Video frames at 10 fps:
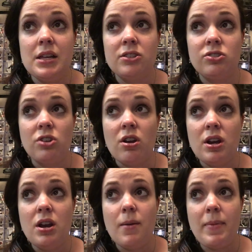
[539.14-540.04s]

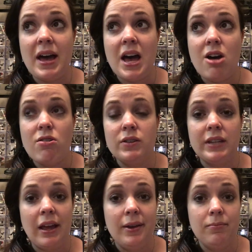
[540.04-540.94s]
Started about
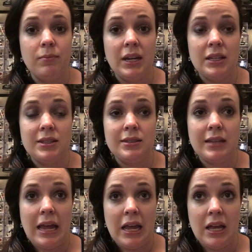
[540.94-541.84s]
10 minutes
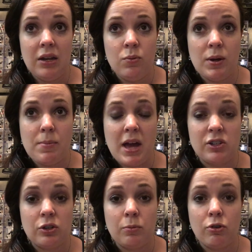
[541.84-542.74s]
in when
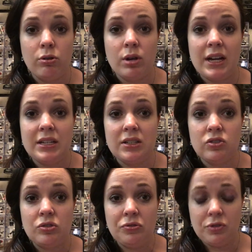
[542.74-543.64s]
Patrick Maroon got
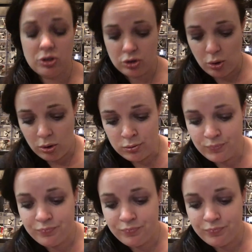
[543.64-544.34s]
his first goal.